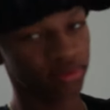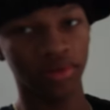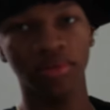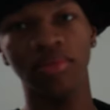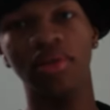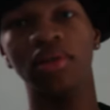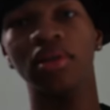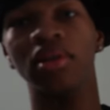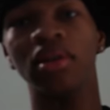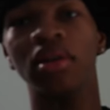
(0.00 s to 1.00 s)
Feel me?
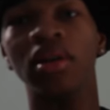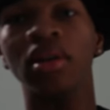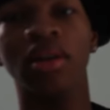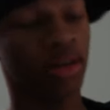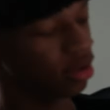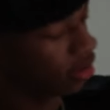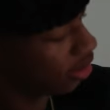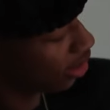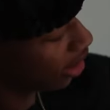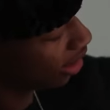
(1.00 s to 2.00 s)

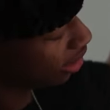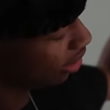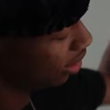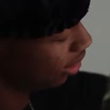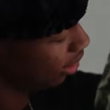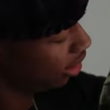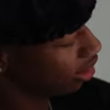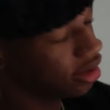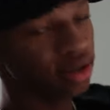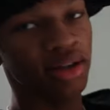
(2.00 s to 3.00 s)
Tag still in it.
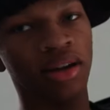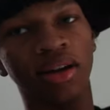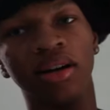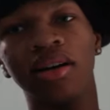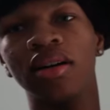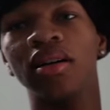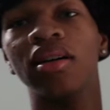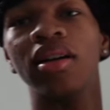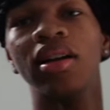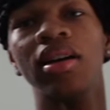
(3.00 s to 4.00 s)

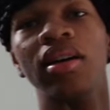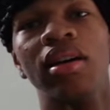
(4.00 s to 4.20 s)
All that.